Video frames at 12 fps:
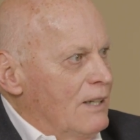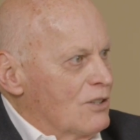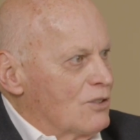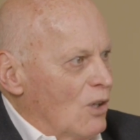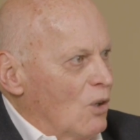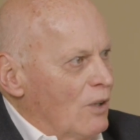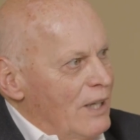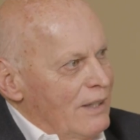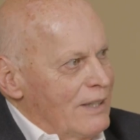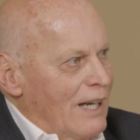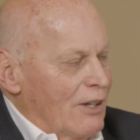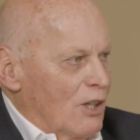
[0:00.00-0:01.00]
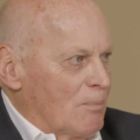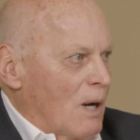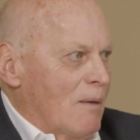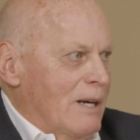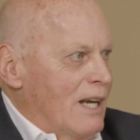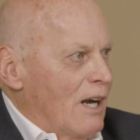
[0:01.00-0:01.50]
So yeah, you're
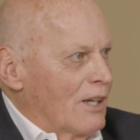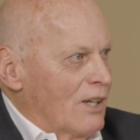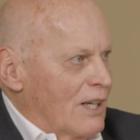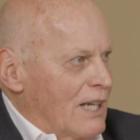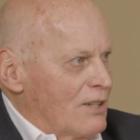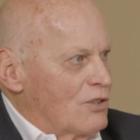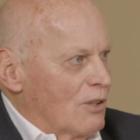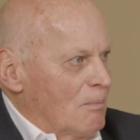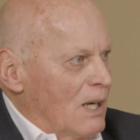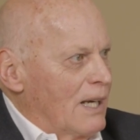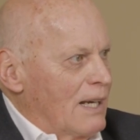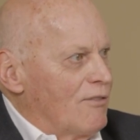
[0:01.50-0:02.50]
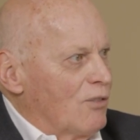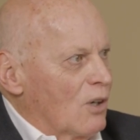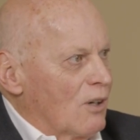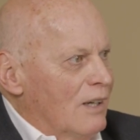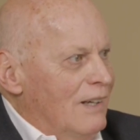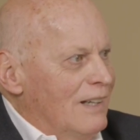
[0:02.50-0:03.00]
probably not going to get your money for
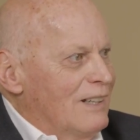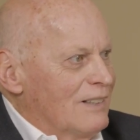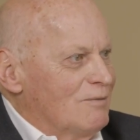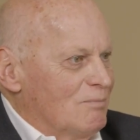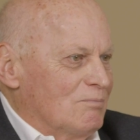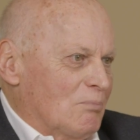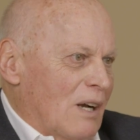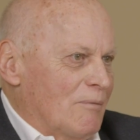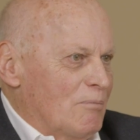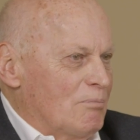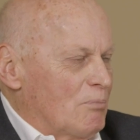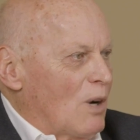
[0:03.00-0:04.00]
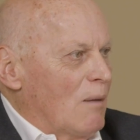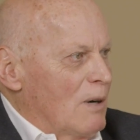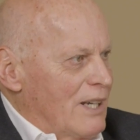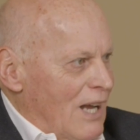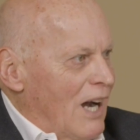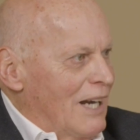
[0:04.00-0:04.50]

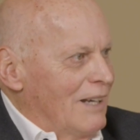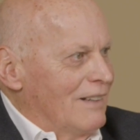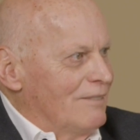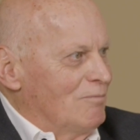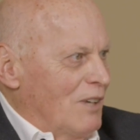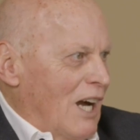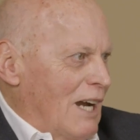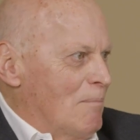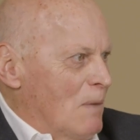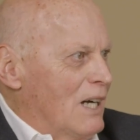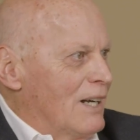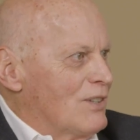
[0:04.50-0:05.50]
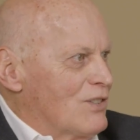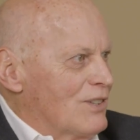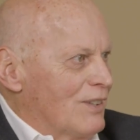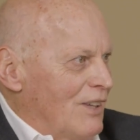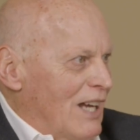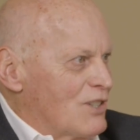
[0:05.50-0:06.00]
probably nine months.
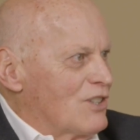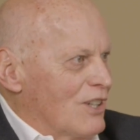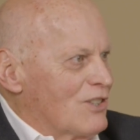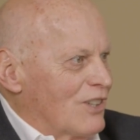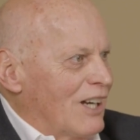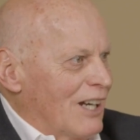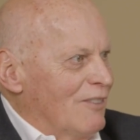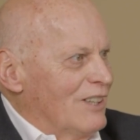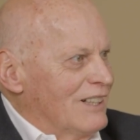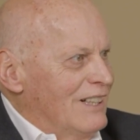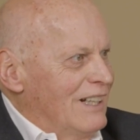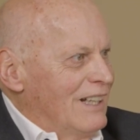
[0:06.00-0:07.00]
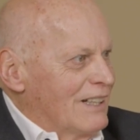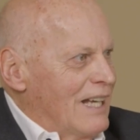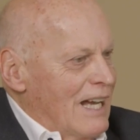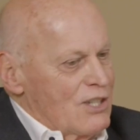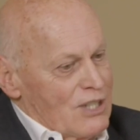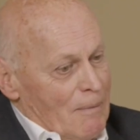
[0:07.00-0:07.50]
And That's just kind of a
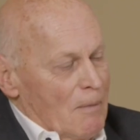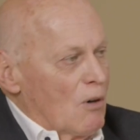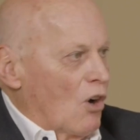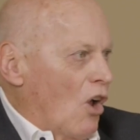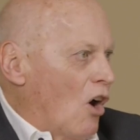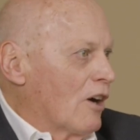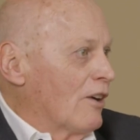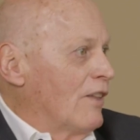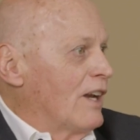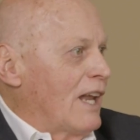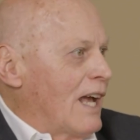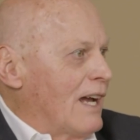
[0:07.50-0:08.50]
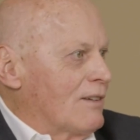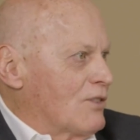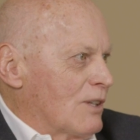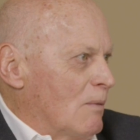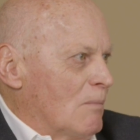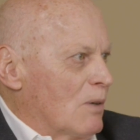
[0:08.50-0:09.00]
guess. Some of them are longer than that.
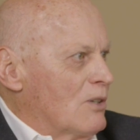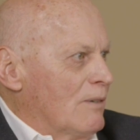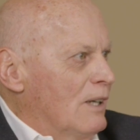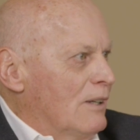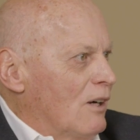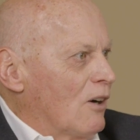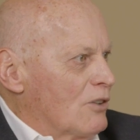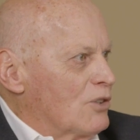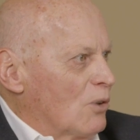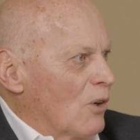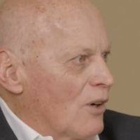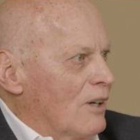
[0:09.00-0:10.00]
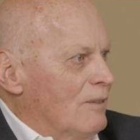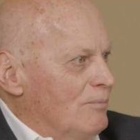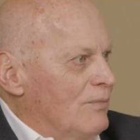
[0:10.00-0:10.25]
Some of them are shorter.